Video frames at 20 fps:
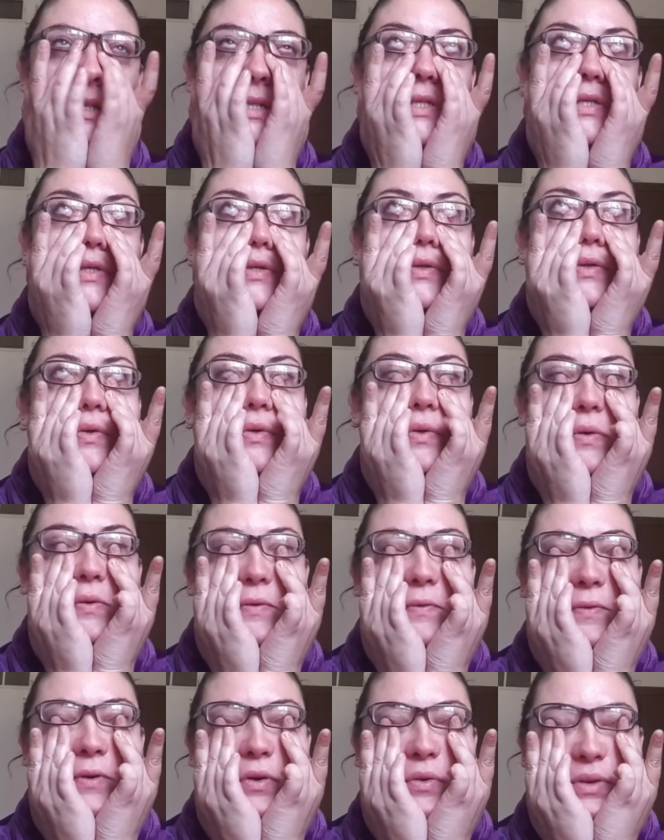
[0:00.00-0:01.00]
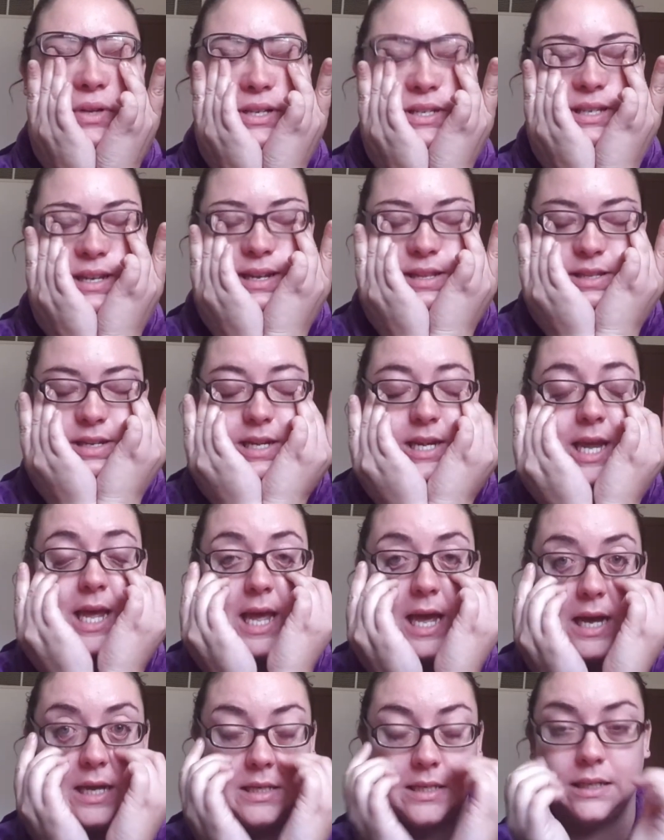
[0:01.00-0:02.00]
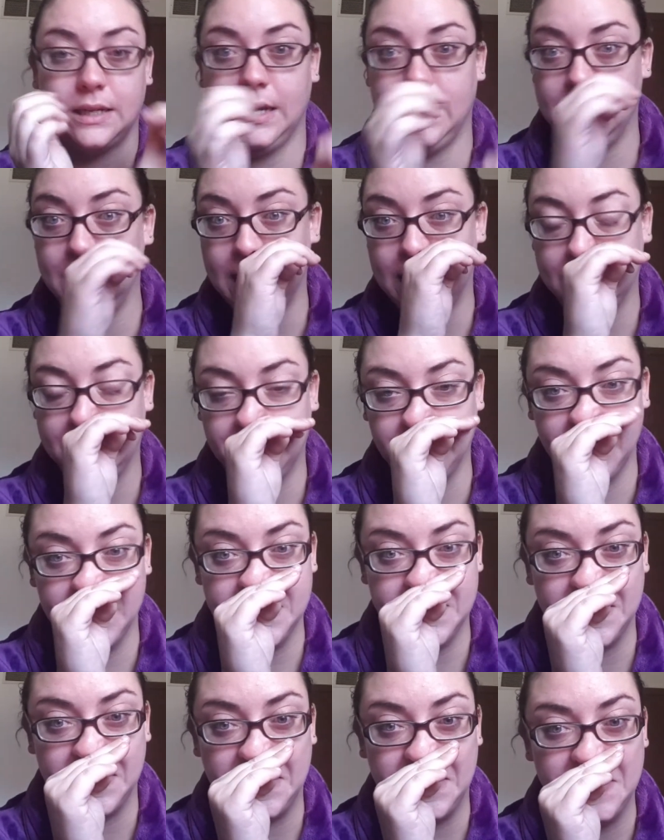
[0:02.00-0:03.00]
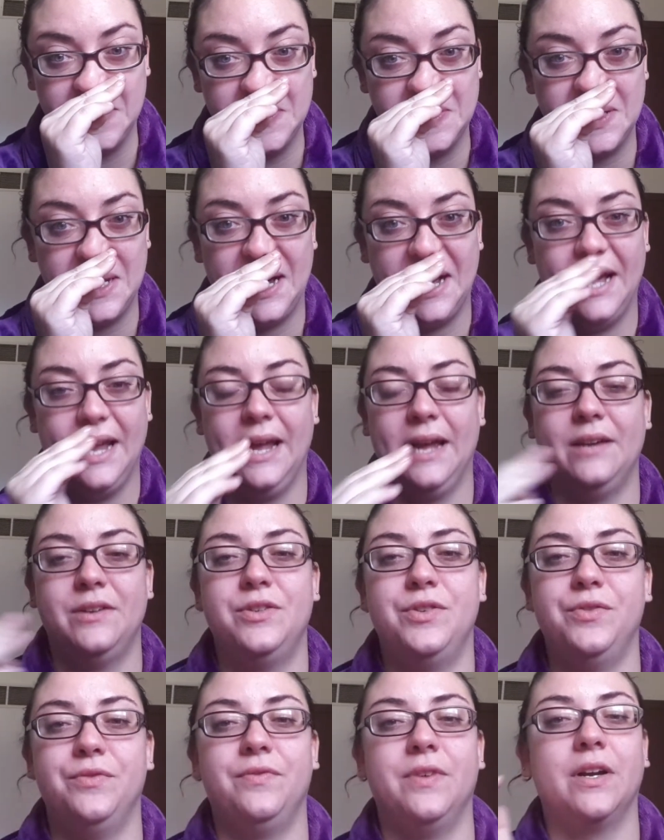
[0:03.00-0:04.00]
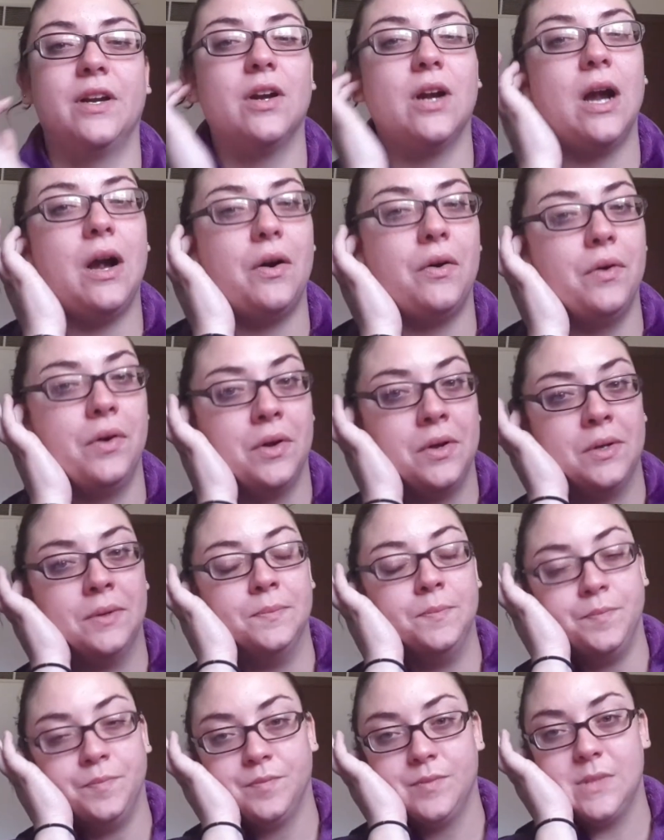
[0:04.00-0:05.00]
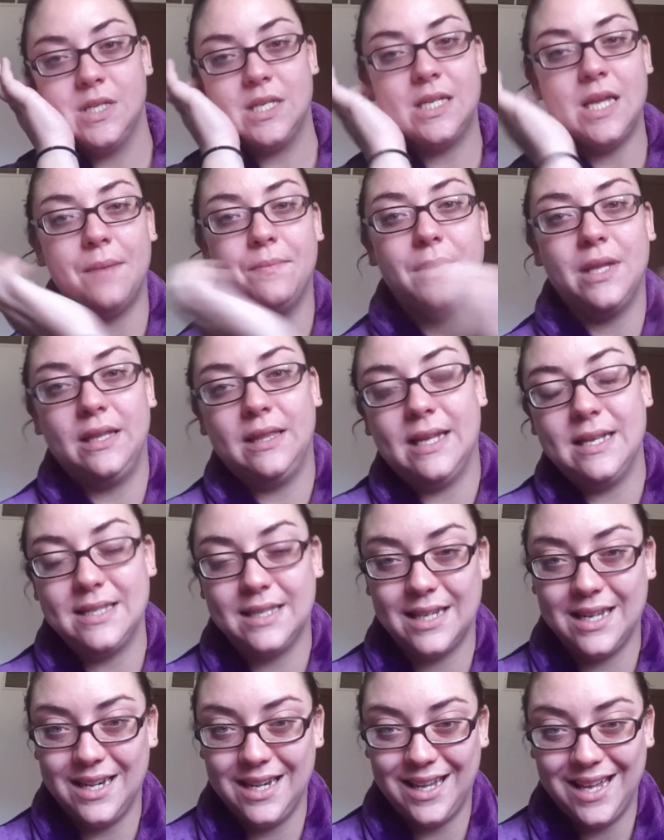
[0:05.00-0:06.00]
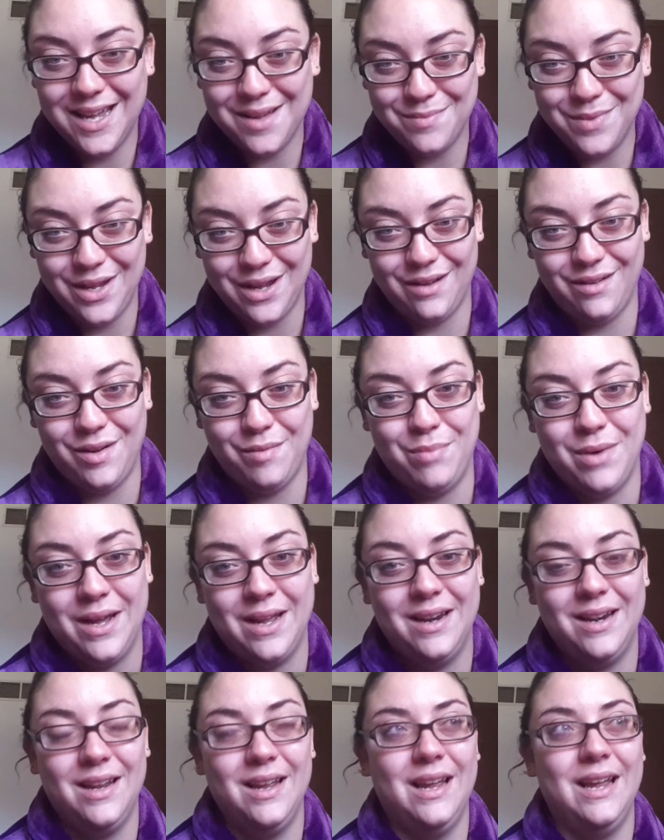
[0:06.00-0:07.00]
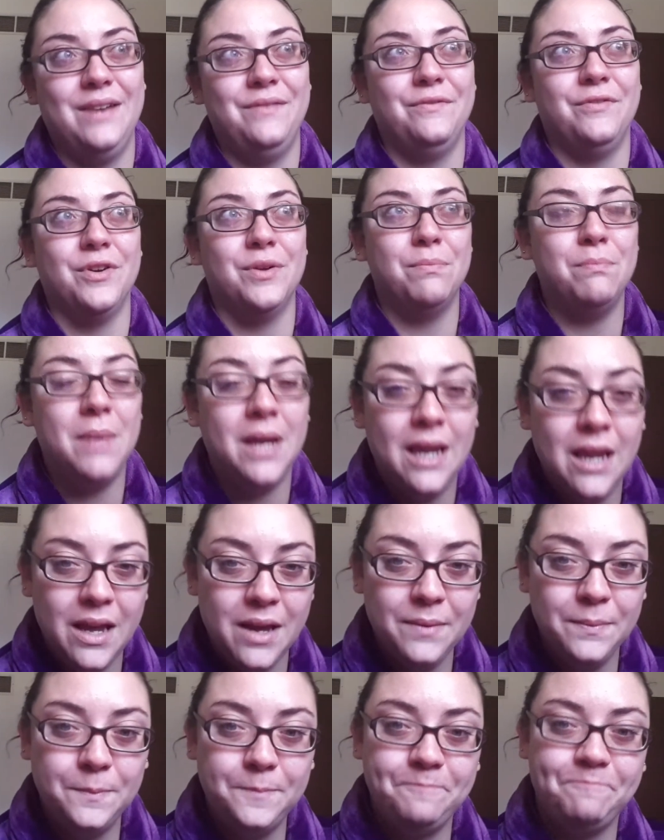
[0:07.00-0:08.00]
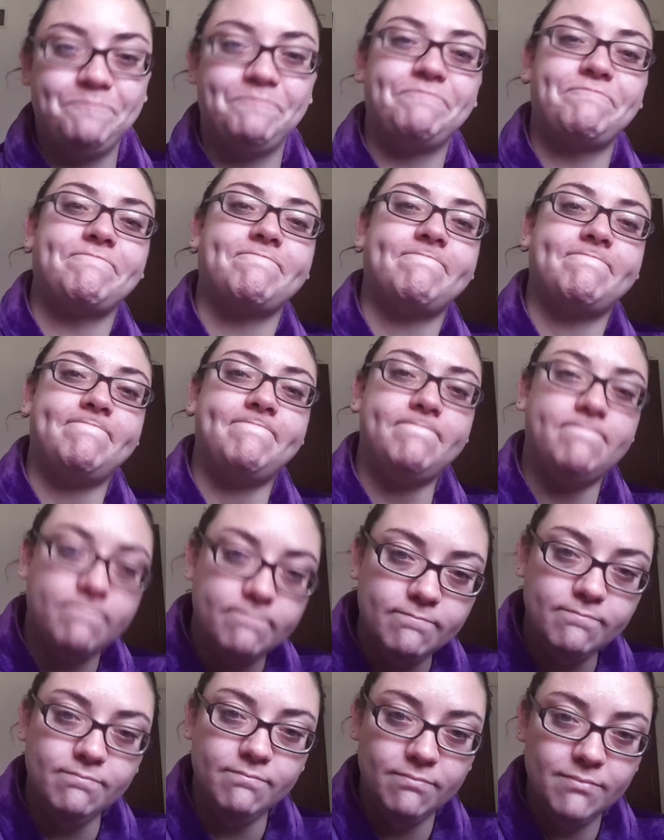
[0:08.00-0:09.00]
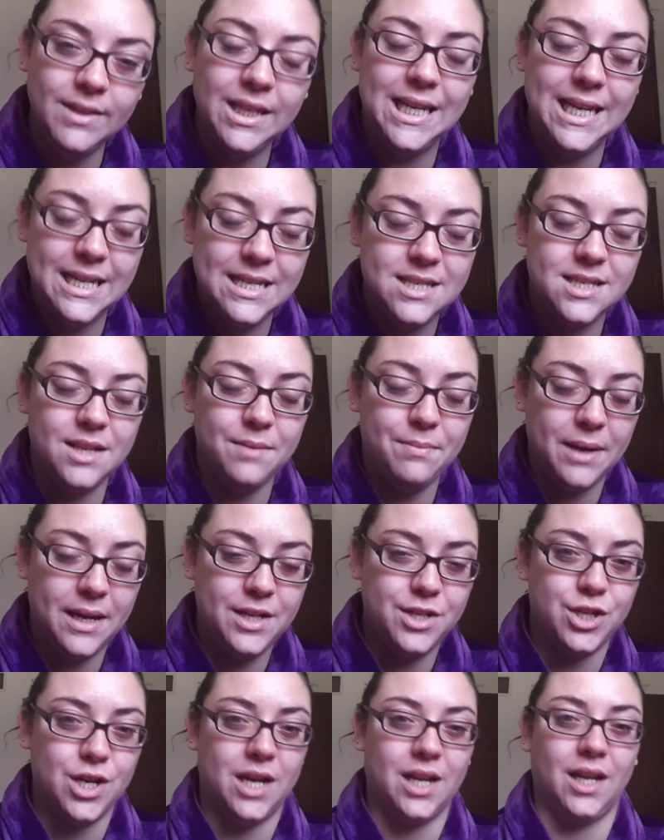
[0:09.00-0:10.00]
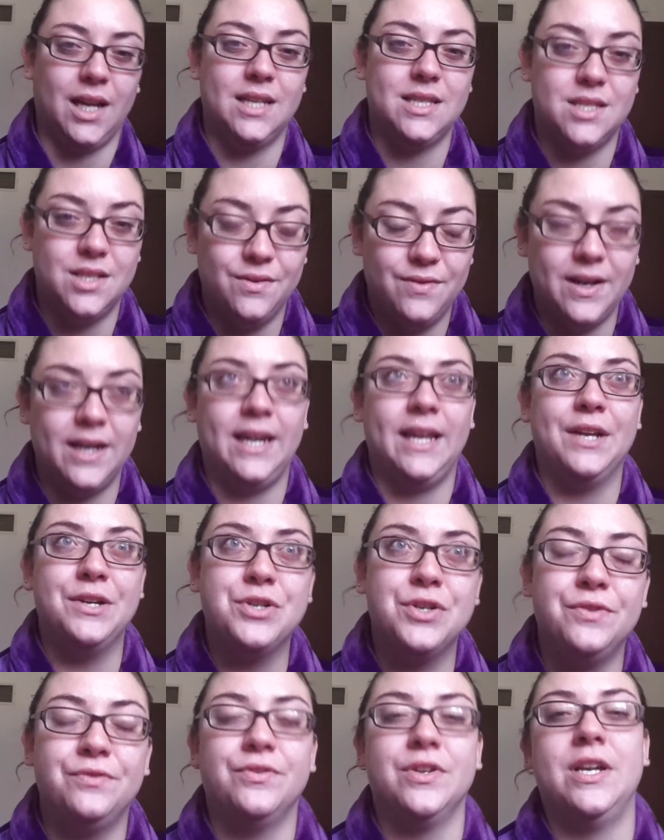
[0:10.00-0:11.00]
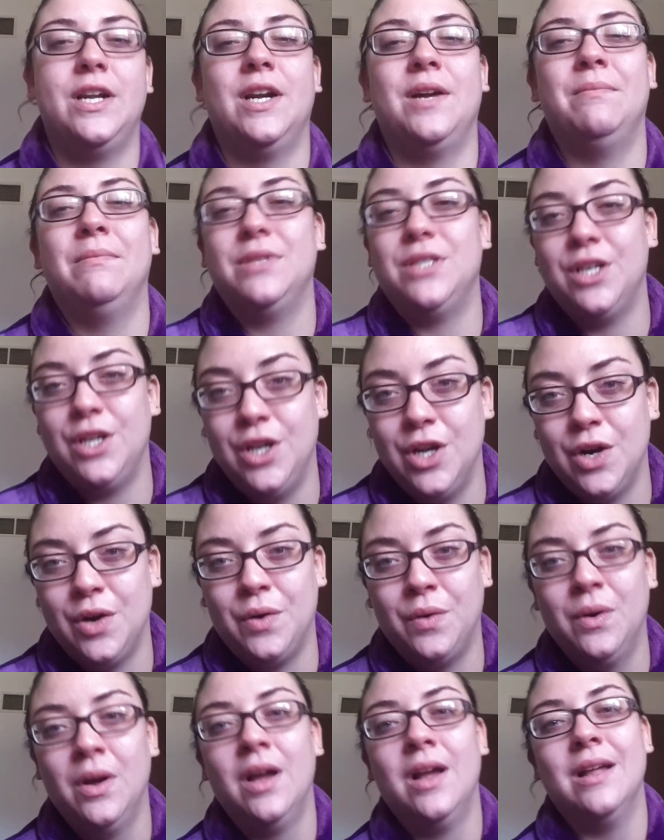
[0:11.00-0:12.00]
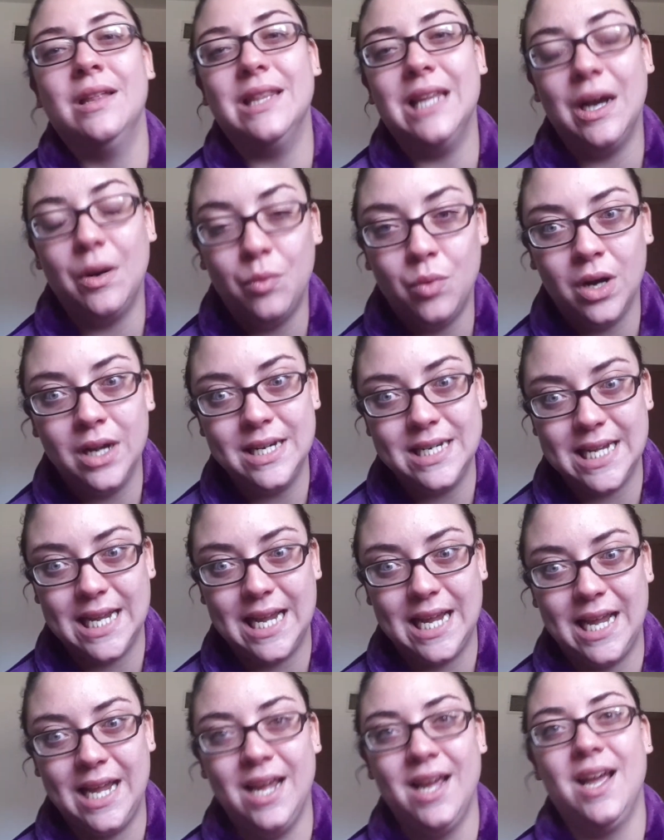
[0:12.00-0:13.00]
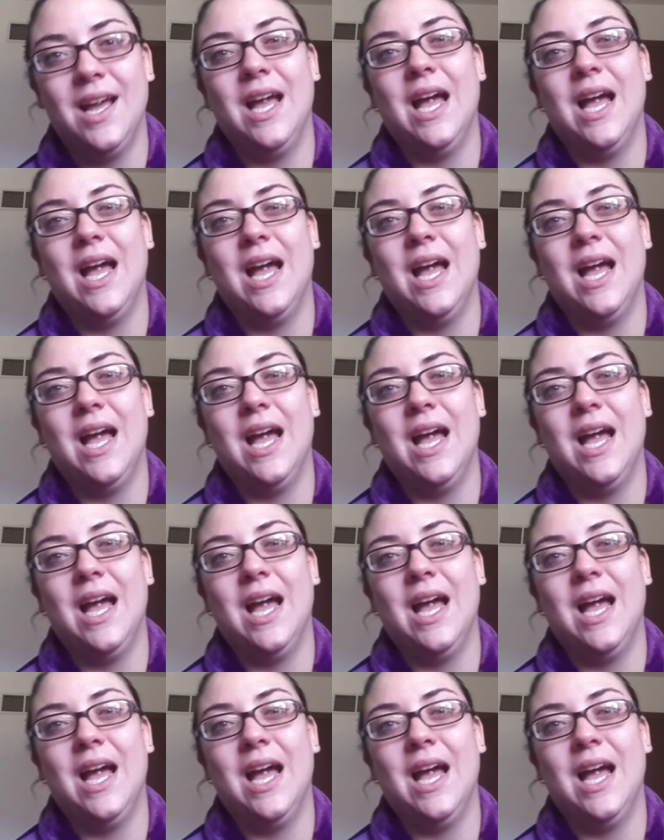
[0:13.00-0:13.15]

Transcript: to focus on the task and not the results. I had to figure out something that's going to get me out of bed. And for me, it's the paycheck. It's the financial freedom to know that one day